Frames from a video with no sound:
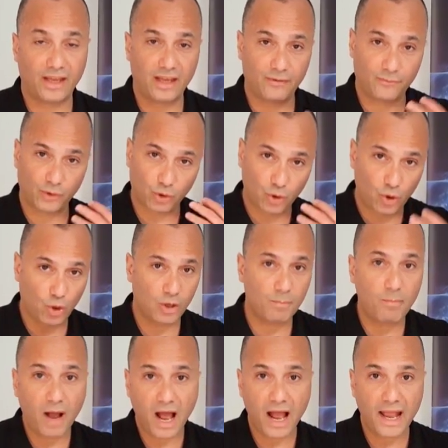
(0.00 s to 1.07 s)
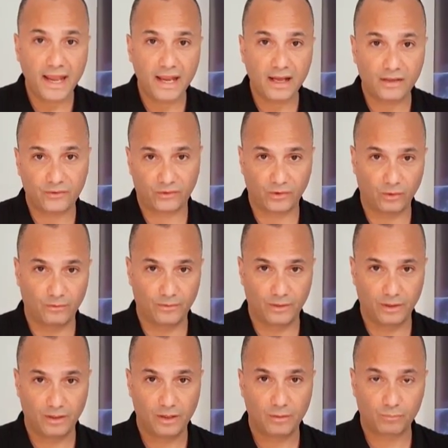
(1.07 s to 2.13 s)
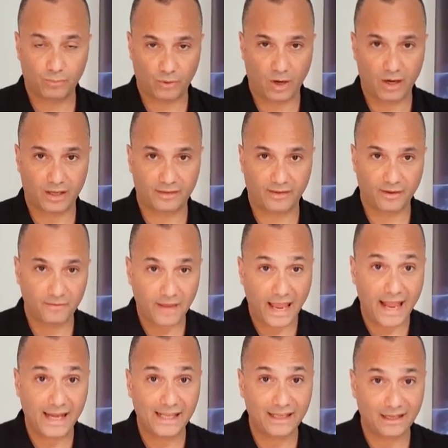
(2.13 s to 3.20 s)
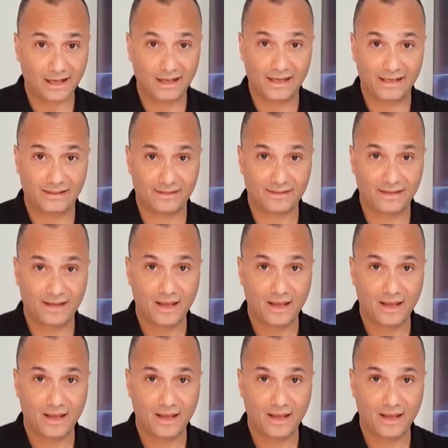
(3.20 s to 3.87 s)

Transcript: If you're going to buy a silver product of any kind,